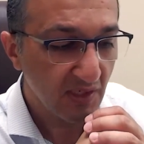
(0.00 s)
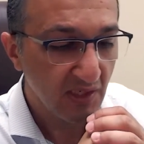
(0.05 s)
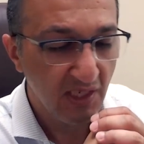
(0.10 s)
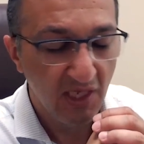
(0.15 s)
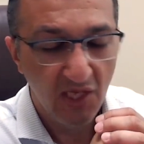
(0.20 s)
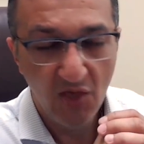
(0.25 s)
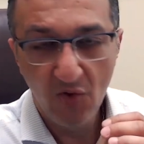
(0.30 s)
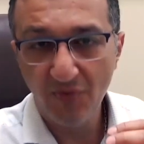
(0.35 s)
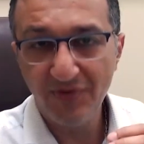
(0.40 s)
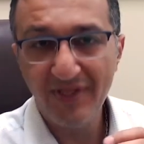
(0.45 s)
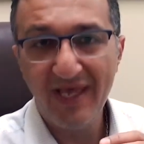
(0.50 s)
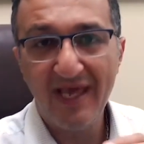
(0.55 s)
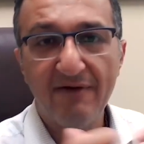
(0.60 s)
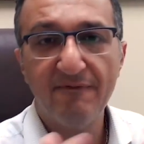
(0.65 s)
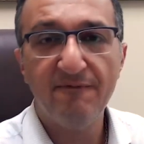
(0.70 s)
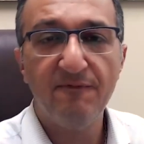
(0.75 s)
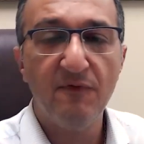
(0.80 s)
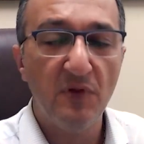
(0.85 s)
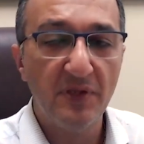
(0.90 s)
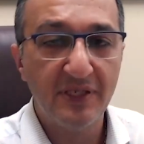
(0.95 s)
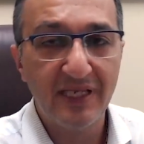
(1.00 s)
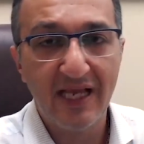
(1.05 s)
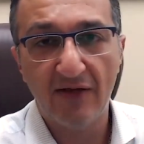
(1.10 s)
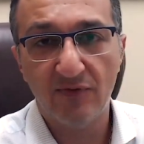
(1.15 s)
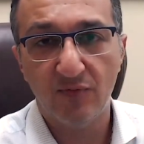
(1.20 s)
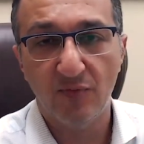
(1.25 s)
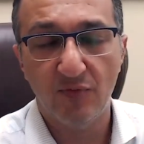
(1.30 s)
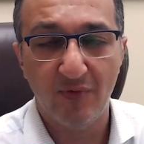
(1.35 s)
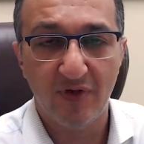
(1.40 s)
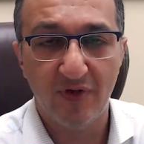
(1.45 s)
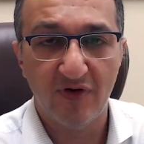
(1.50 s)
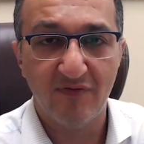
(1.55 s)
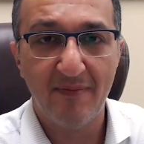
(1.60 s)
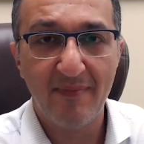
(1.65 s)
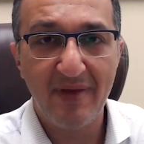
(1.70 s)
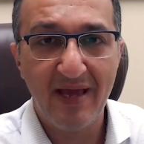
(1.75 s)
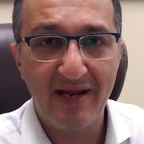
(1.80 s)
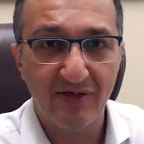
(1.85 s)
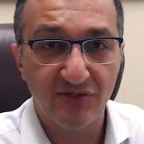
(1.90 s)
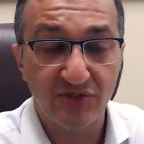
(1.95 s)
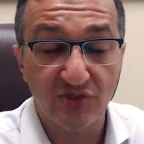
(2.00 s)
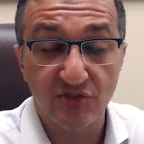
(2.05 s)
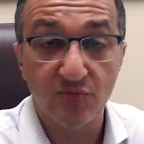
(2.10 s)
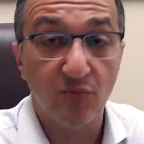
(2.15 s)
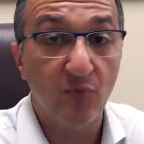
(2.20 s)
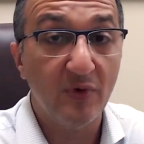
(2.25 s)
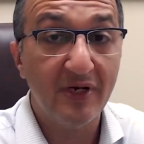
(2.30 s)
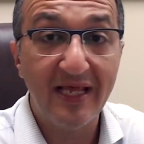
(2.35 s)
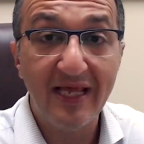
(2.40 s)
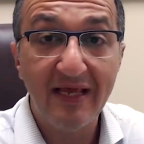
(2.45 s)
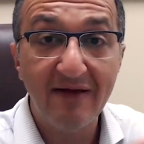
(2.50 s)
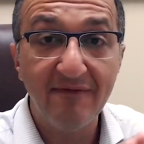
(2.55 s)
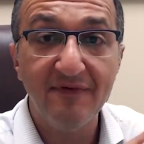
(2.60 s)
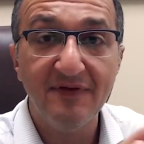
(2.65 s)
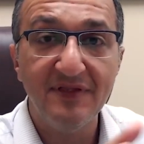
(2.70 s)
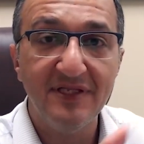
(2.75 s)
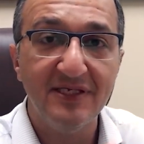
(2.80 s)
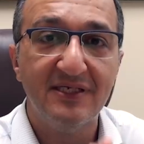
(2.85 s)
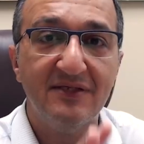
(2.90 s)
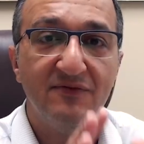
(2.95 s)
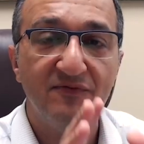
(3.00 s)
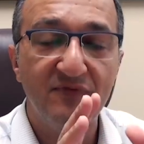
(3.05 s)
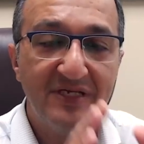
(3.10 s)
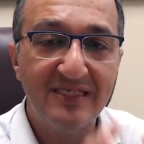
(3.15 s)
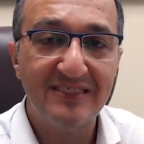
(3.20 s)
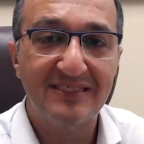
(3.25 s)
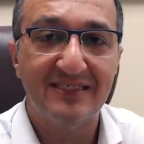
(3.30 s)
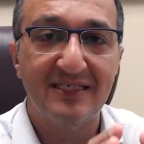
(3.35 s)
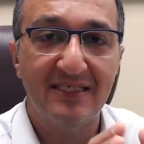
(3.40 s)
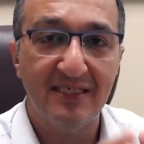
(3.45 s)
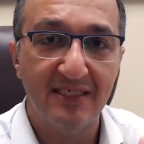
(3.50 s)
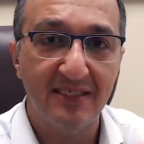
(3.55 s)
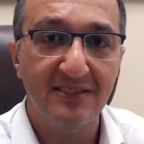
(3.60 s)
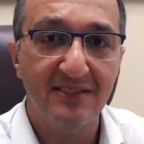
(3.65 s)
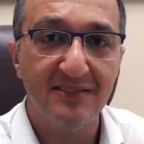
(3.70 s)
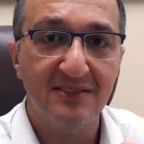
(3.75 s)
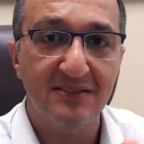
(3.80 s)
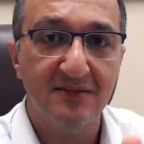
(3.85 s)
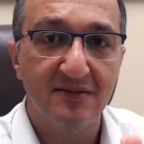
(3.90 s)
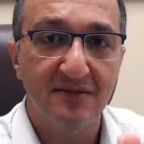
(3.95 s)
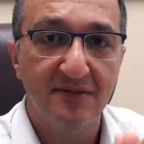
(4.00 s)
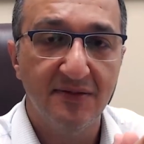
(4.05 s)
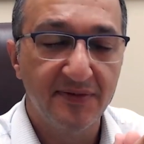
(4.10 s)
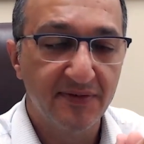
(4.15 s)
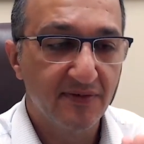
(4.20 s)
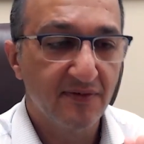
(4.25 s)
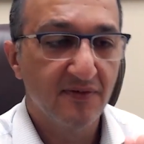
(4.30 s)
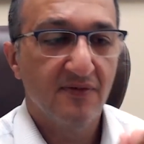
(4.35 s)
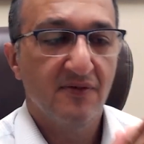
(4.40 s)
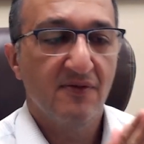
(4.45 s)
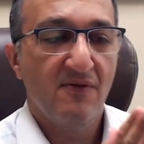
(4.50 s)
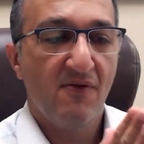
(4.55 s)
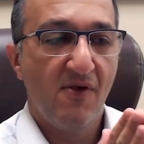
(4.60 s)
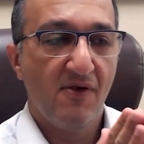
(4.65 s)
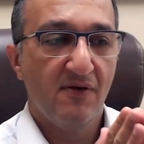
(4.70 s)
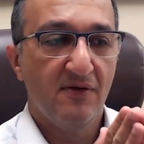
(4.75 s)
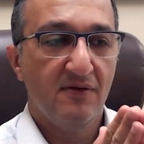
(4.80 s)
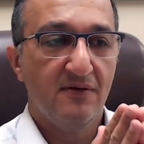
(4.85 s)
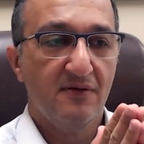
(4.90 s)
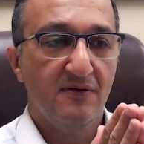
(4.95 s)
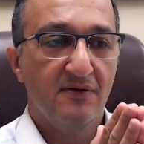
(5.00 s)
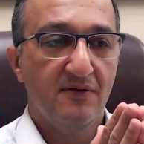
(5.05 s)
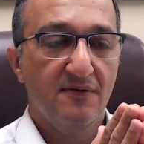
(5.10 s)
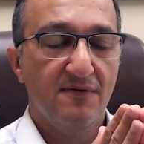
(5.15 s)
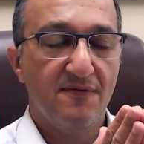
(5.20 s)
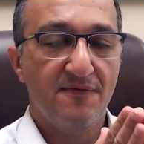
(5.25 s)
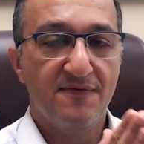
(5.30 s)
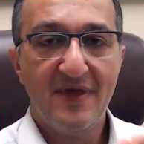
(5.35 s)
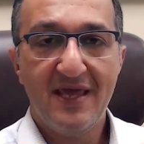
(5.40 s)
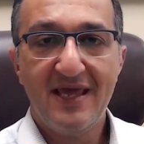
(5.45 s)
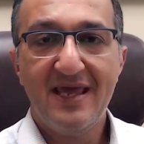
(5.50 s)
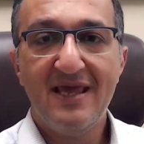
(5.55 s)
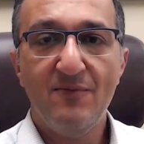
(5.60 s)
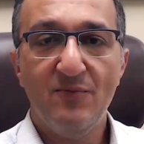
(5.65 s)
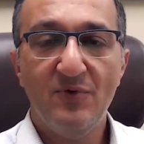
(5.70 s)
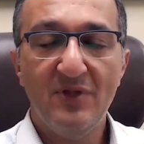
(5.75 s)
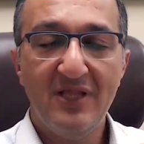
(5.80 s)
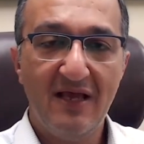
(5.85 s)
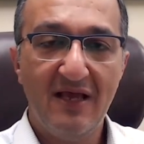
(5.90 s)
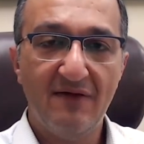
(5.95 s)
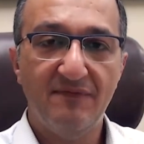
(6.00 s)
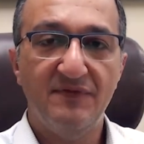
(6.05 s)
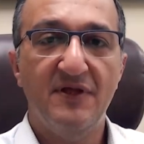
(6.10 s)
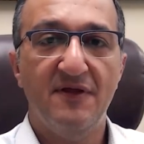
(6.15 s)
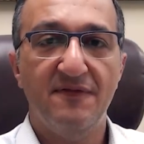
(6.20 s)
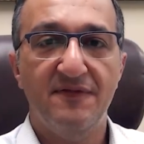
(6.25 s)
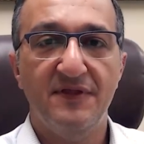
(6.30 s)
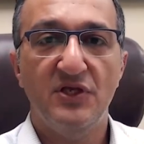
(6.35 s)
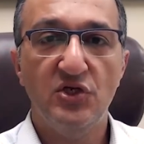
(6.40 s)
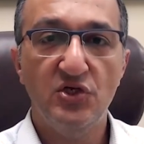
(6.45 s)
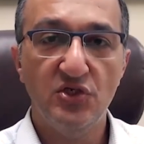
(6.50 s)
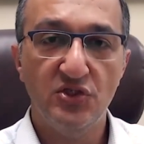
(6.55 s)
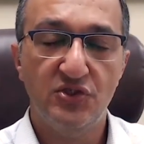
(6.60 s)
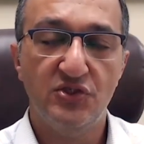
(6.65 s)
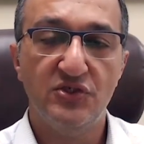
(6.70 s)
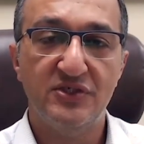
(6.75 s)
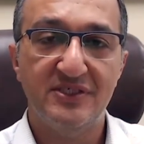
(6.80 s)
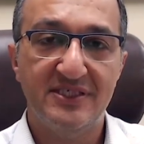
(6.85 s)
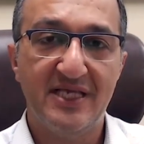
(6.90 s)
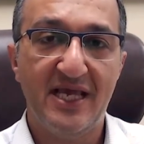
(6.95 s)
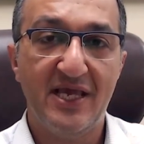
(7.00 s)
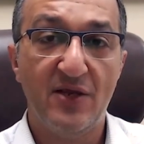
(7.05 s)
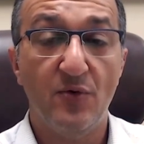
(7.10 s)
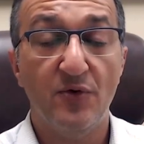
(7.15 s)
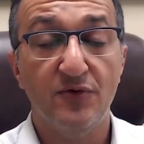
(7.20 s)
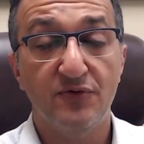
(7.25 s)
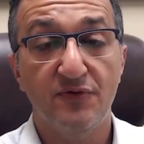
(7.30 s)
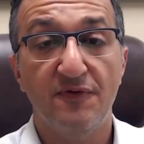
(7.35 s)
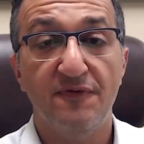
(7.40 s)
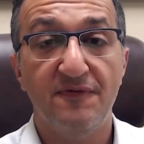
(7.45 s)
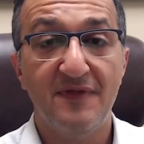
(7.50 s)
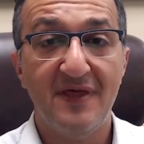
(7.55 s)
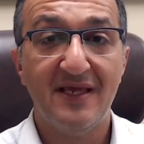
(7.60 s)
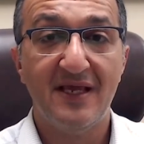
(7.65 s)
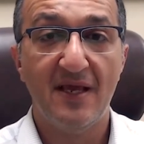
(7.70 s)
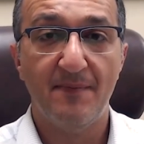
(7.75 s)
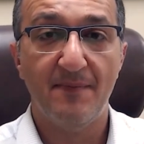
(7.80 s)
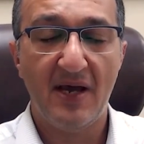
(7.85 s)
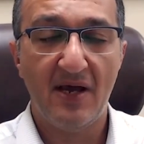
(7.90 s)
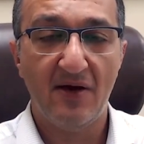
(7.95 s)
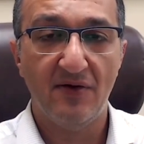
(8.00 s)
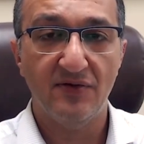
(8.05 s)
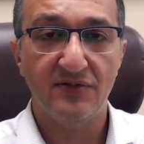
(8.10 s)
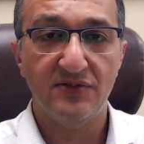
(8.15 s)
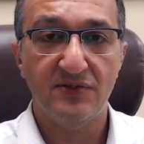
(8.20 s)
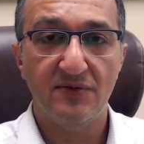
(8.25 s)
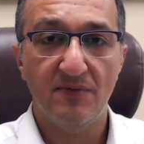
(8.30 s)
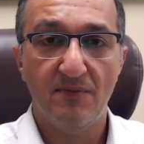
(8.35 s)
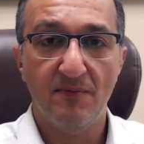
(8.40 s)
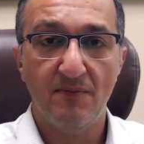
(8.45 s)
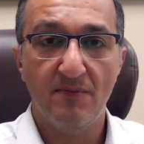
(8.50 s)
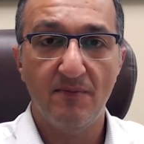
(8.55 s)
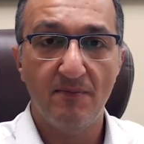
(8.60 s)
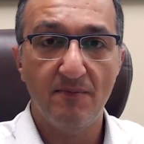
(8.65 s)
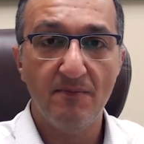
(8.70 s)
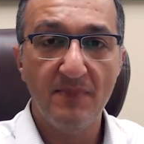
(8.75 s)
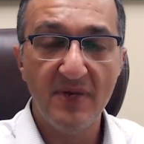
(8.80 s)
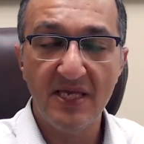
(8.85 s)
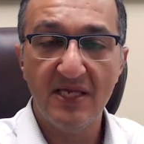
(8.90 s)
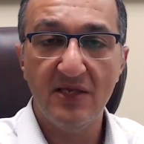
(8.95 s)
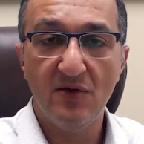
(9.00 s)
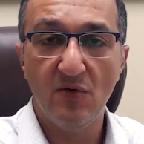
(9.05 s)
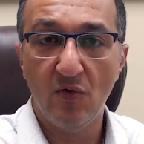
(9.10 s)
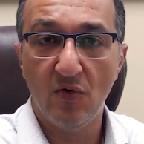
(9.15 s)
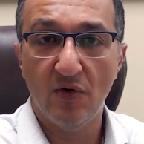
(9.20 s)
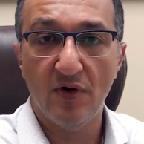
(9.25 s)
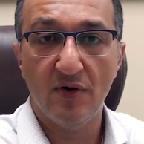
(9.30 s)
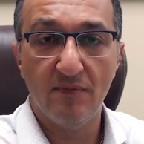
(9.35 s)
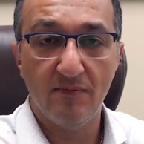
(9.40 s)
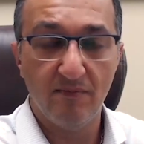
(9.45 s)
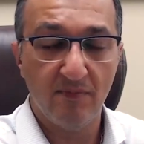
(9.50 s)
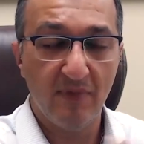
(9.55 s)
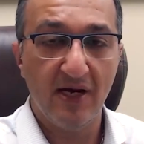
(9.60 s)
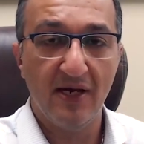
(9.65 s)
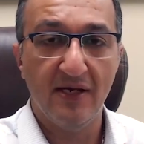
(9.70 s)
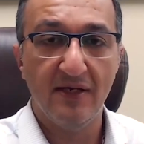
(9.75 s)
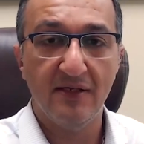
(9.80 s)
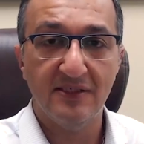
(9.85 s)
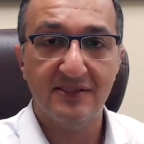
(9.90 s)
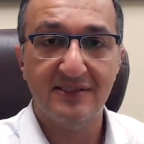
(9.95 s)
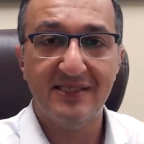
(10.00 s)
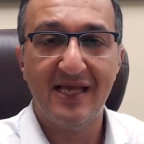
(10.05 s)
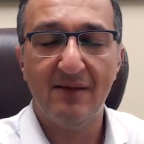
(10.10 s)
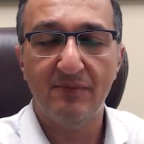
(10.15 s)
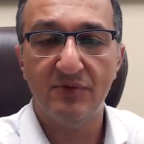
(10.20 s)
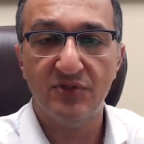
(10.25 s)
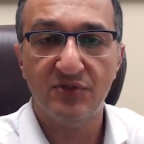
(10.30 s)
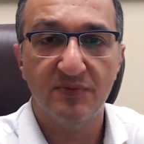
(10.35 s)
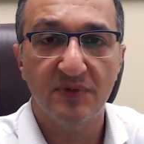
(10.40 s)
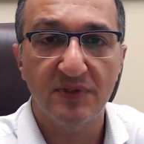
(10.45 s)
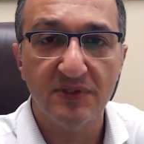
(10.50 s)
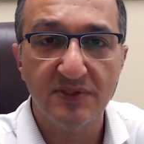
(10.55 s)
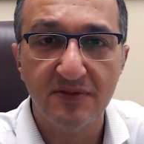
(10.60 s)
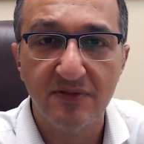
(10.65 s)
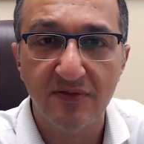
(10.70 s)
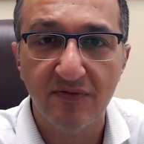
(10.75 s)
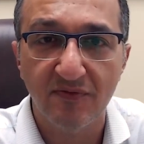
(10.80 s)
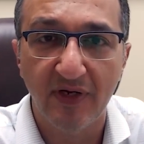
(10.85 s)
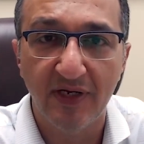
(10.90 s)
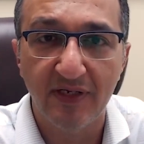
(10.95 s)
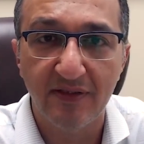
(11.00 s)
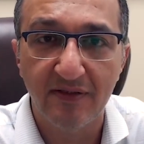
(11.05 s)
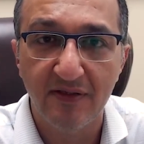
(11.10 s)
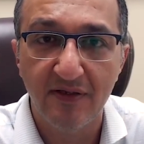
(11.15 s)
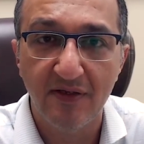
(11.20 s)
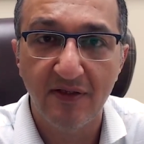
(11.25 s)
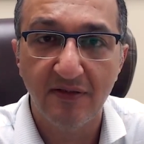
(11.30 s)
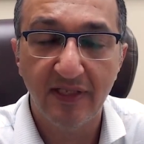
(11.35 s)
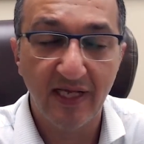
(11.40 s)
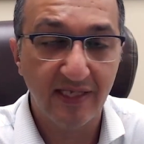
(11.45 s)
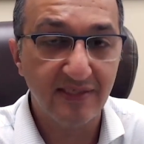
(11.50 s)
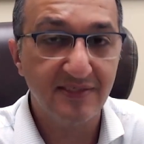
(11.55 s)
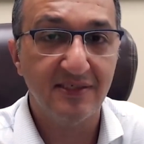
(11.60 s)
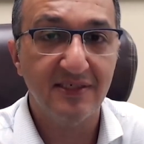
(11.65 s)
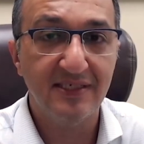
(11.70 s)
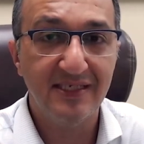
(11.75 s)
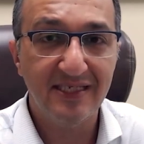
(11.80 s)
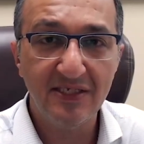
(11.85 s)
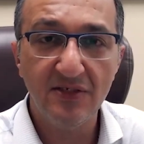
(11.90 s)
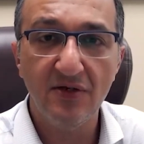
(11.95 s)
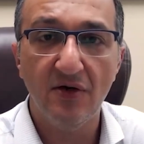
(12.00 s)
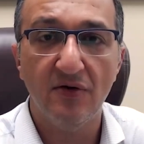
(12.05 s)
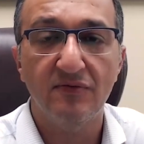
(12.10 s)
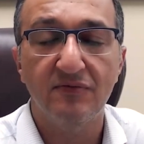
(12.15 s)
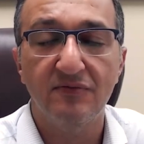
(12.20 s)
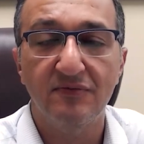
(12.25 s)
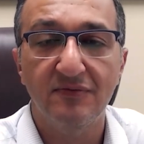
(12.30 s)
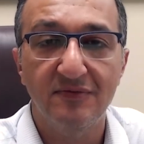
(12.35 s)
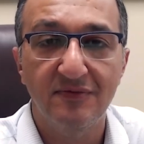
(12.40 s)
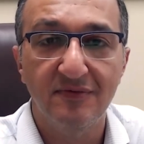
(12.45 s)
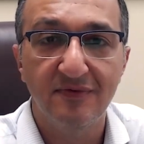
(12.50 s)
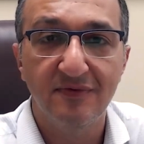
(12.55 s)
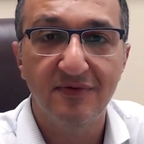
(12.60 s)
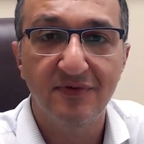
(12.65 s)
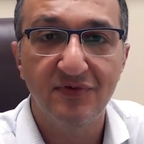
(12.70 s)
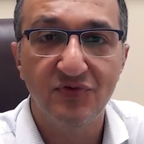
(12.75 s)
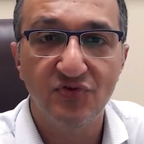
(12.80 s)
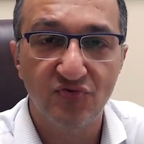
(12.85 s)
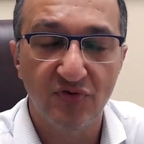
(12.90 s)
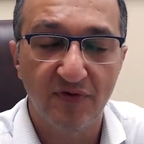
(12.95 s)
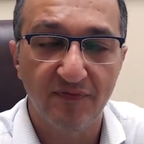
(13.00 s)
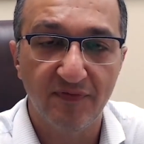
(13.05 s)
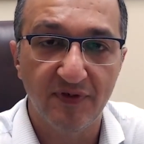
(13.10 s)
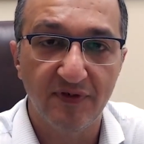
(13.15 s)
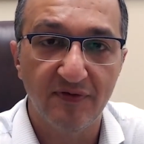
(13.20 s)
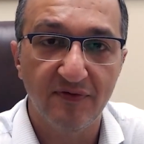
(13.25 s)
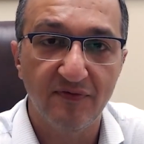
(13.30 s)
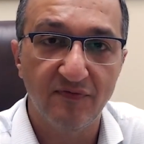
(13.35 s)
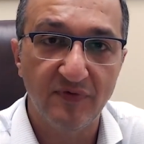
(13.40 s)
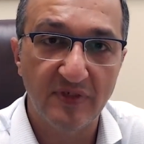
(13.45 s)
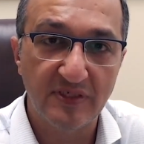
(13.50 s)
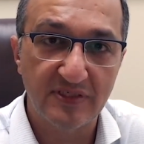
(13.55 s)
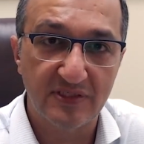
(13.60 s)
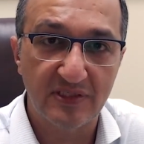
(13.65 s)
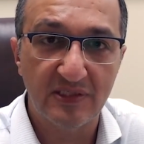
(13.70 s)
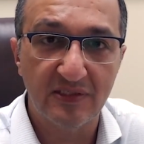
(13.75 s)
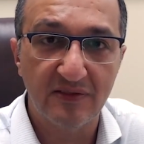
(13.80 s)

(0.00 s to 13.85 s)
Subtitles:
Or they had a falling out with one of my managers. Whatever the reason is, they will have nothing good to say or to think about me or my establishment, right? That's an ego-driven reason.